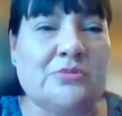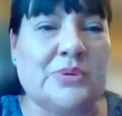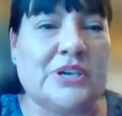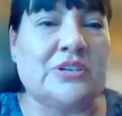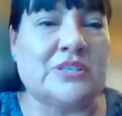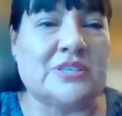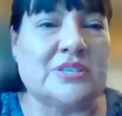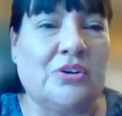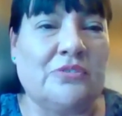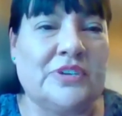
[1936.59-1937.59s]
we could
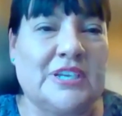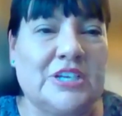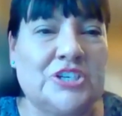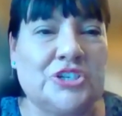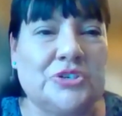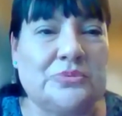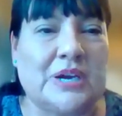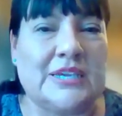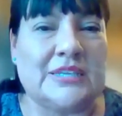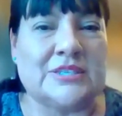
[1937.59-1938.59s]
solve an issue,
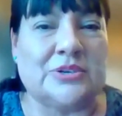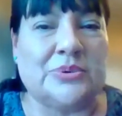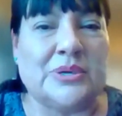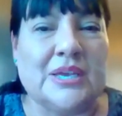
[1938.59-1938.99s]
right? So